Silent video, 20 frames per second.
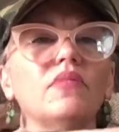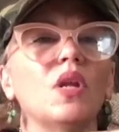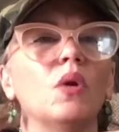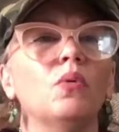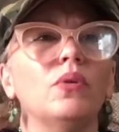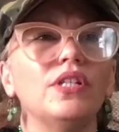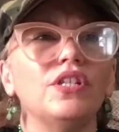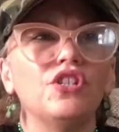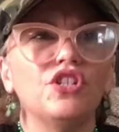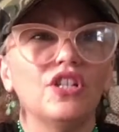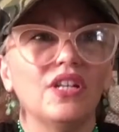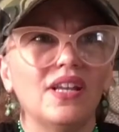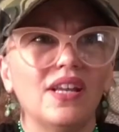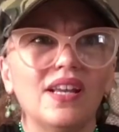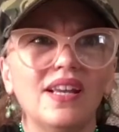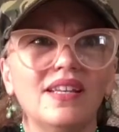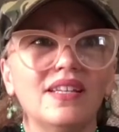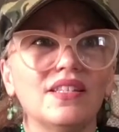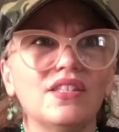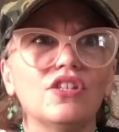which
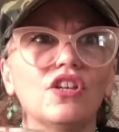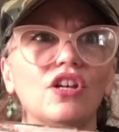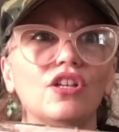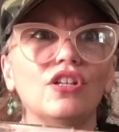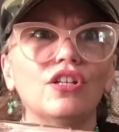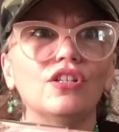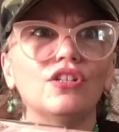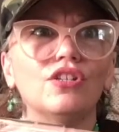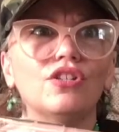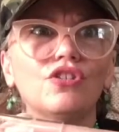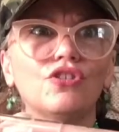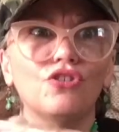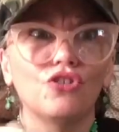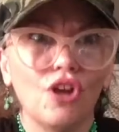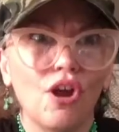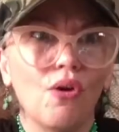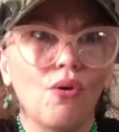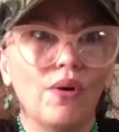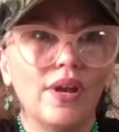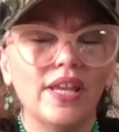is
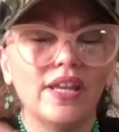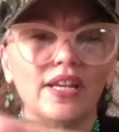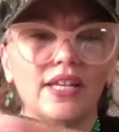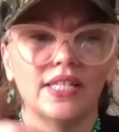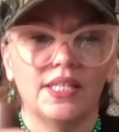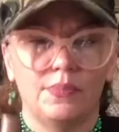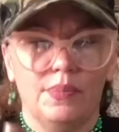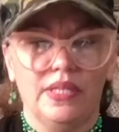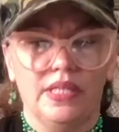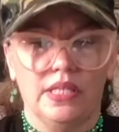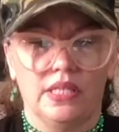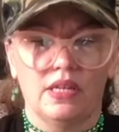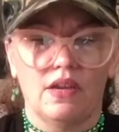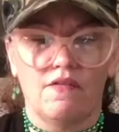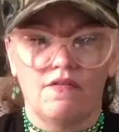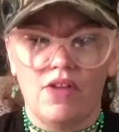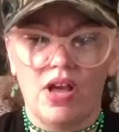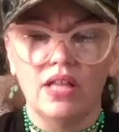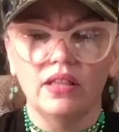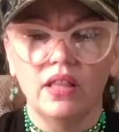so
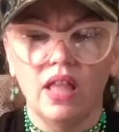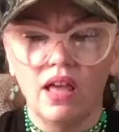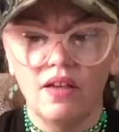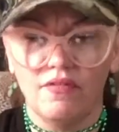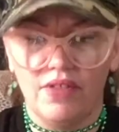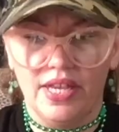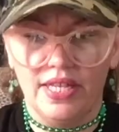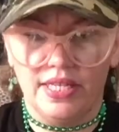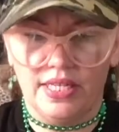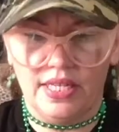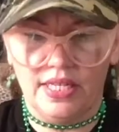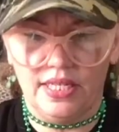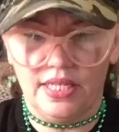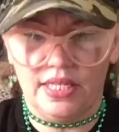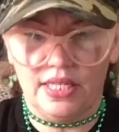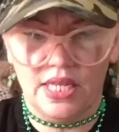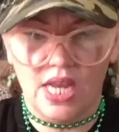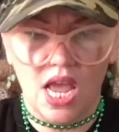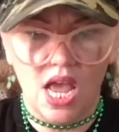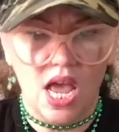inexpensive I love
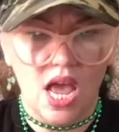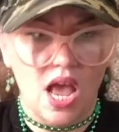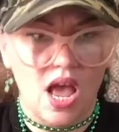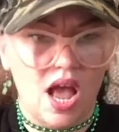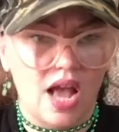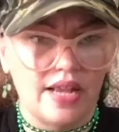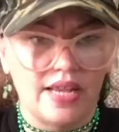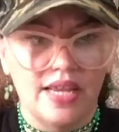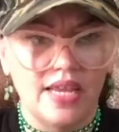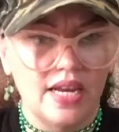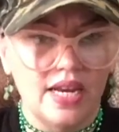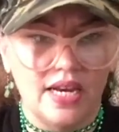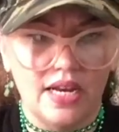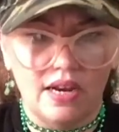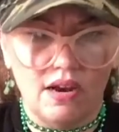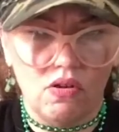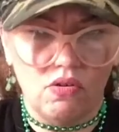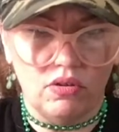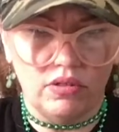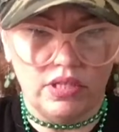Essence I get it
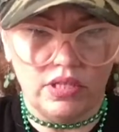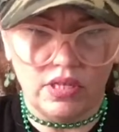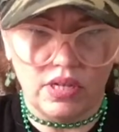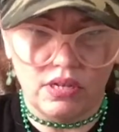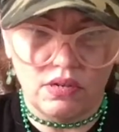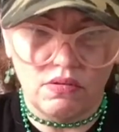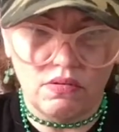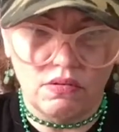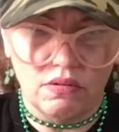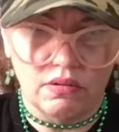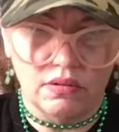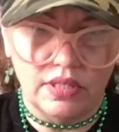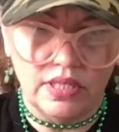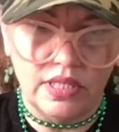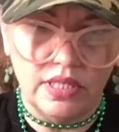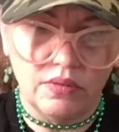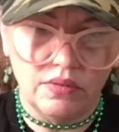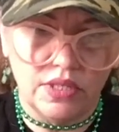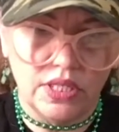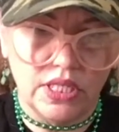at Ulta Ooh,
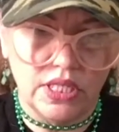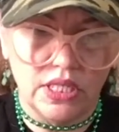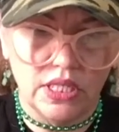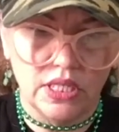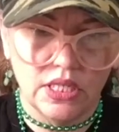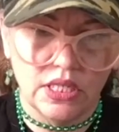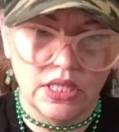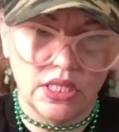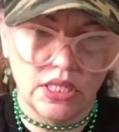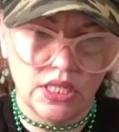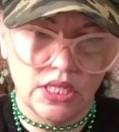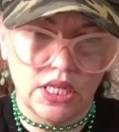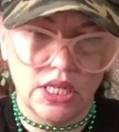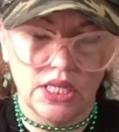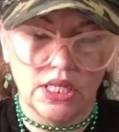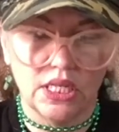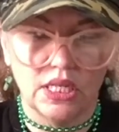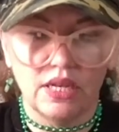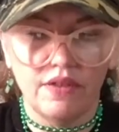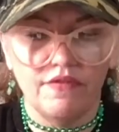this one's
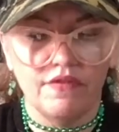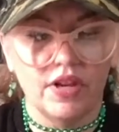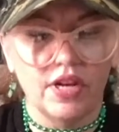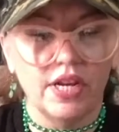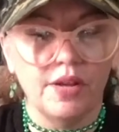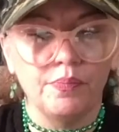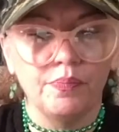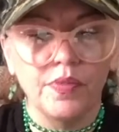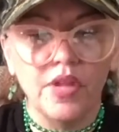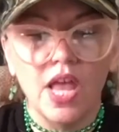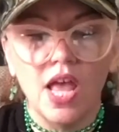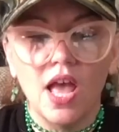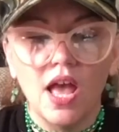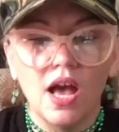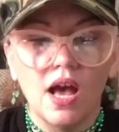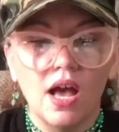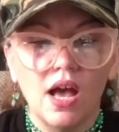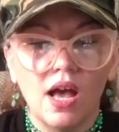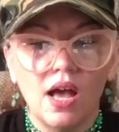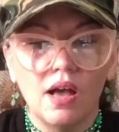got stuff on it
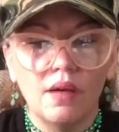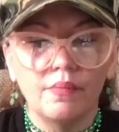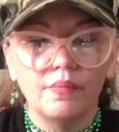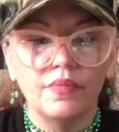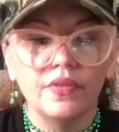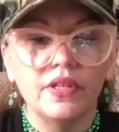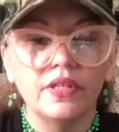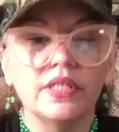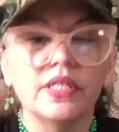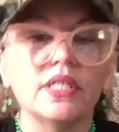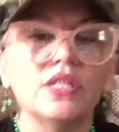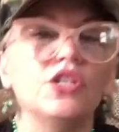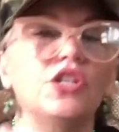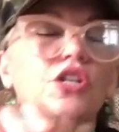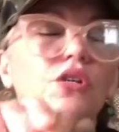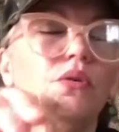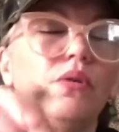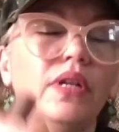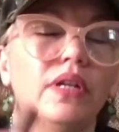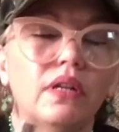um, it's a
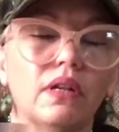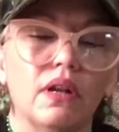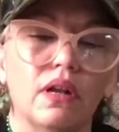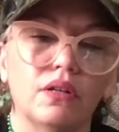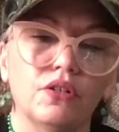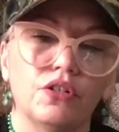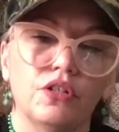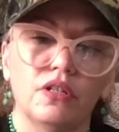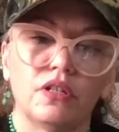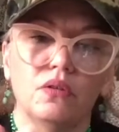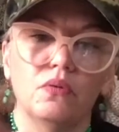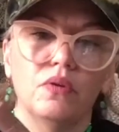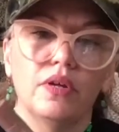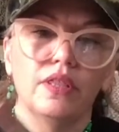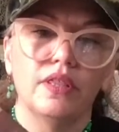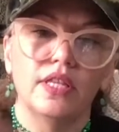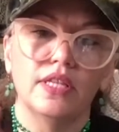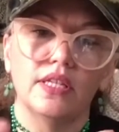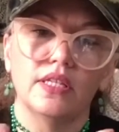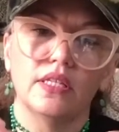two and I'll show you the
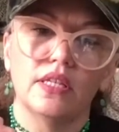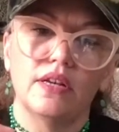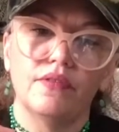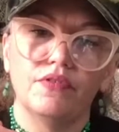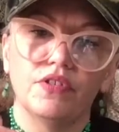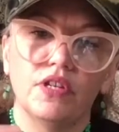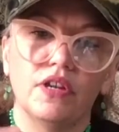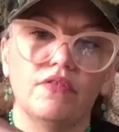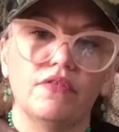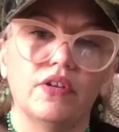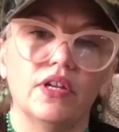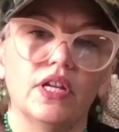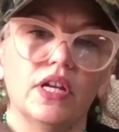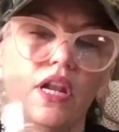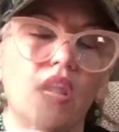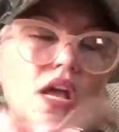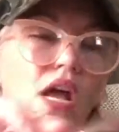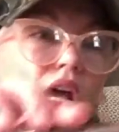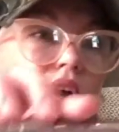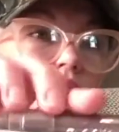one that doesn't have stuff on it
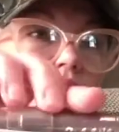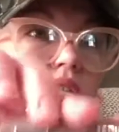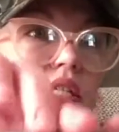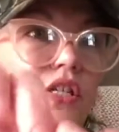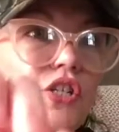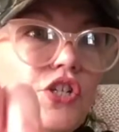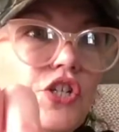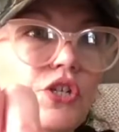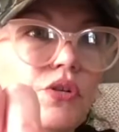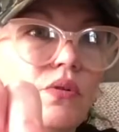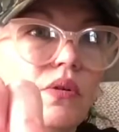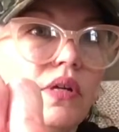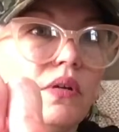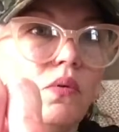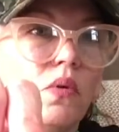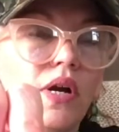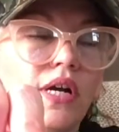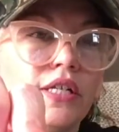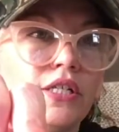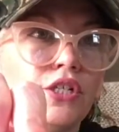it's a
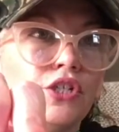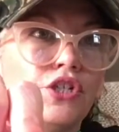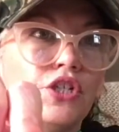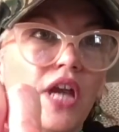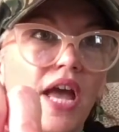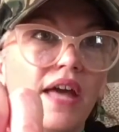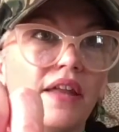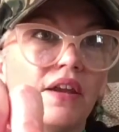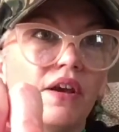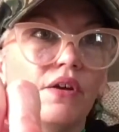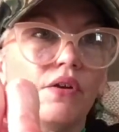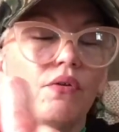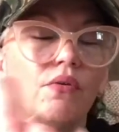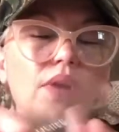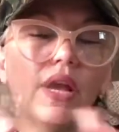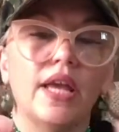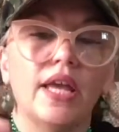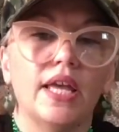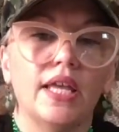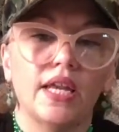two-in-one
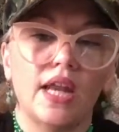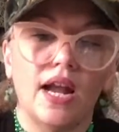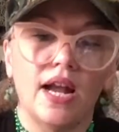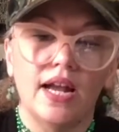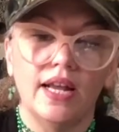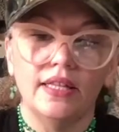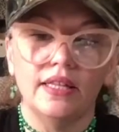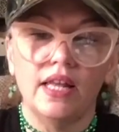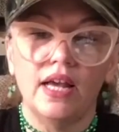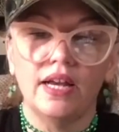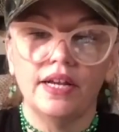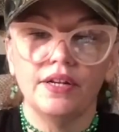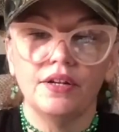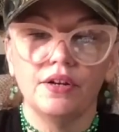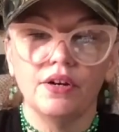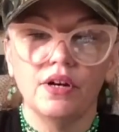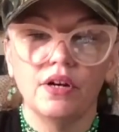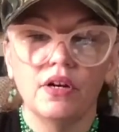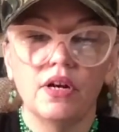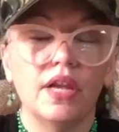shadow and
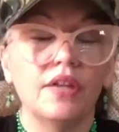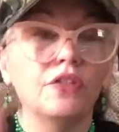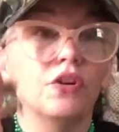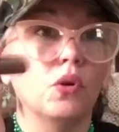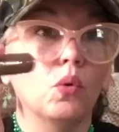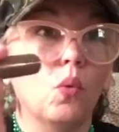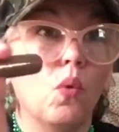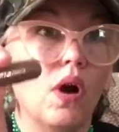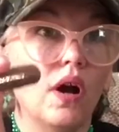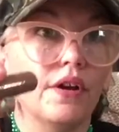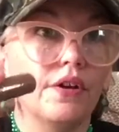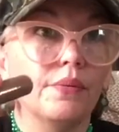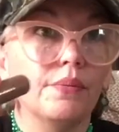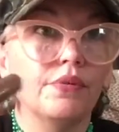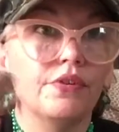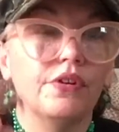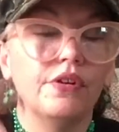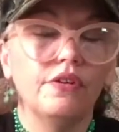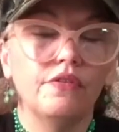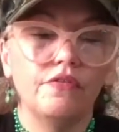eyeliner and they're
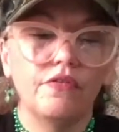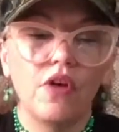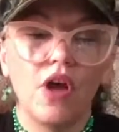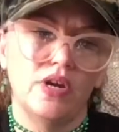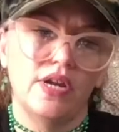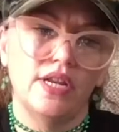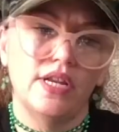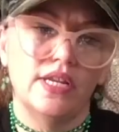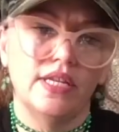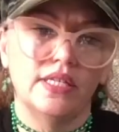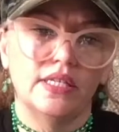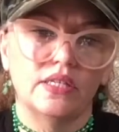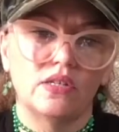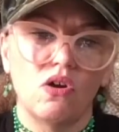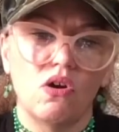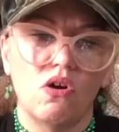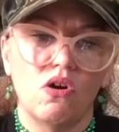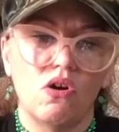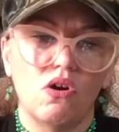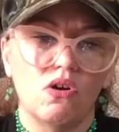waterproof one is
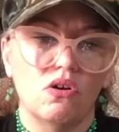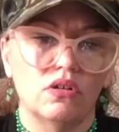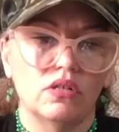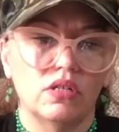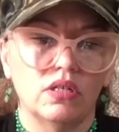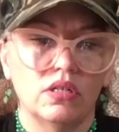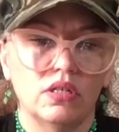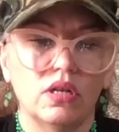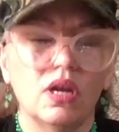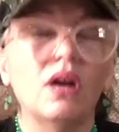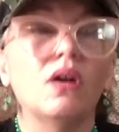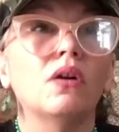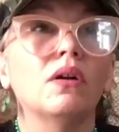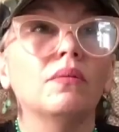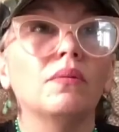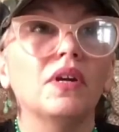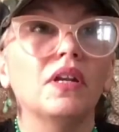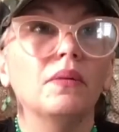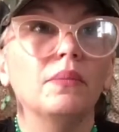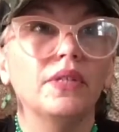called oh,
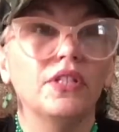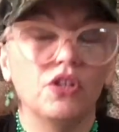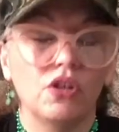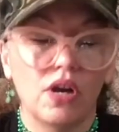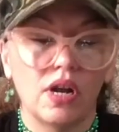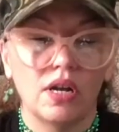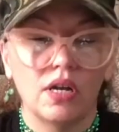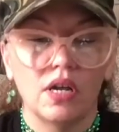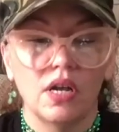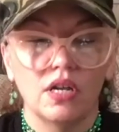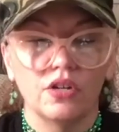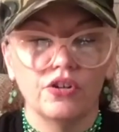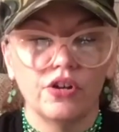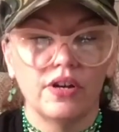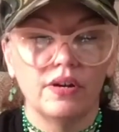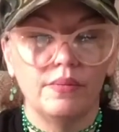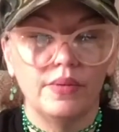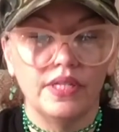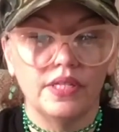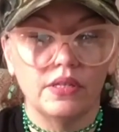I'm gonna be trying
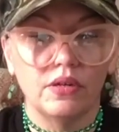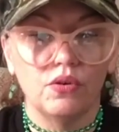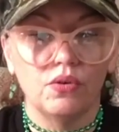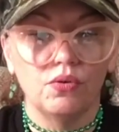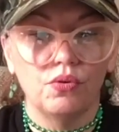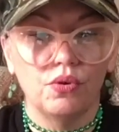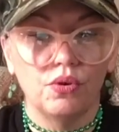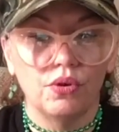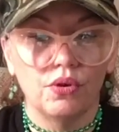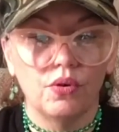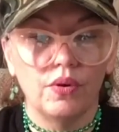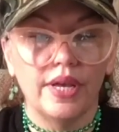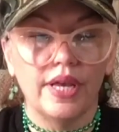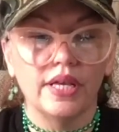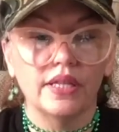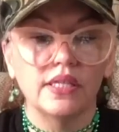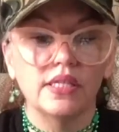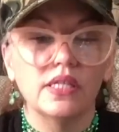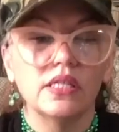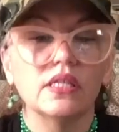Try to be so
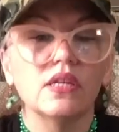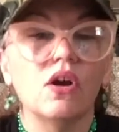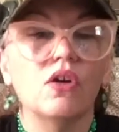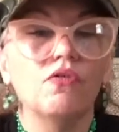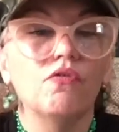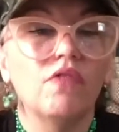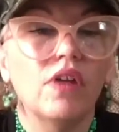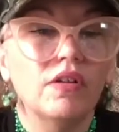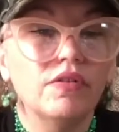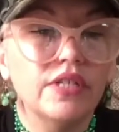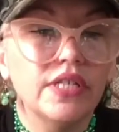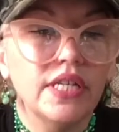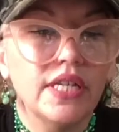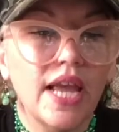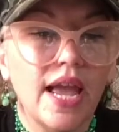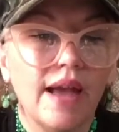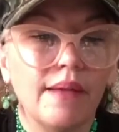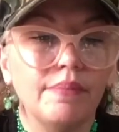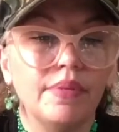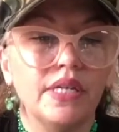quick. This is called Rosy
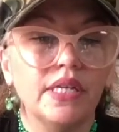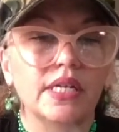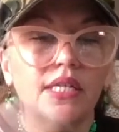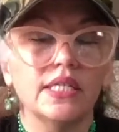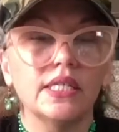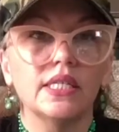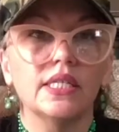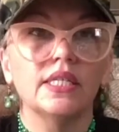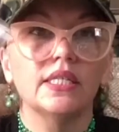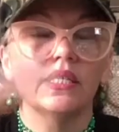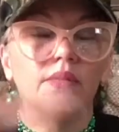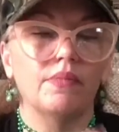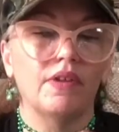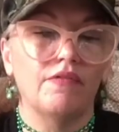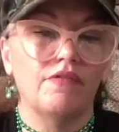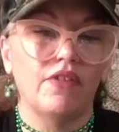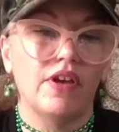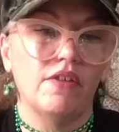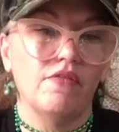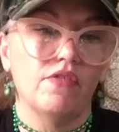Happiness. It's my
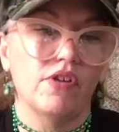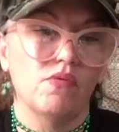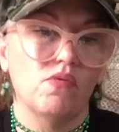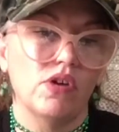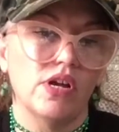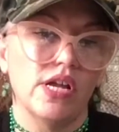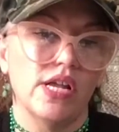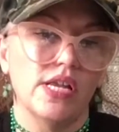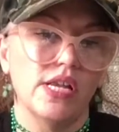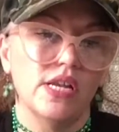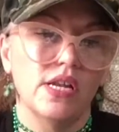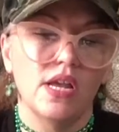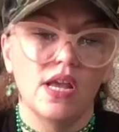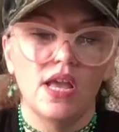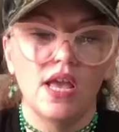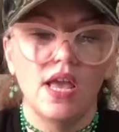favorite one.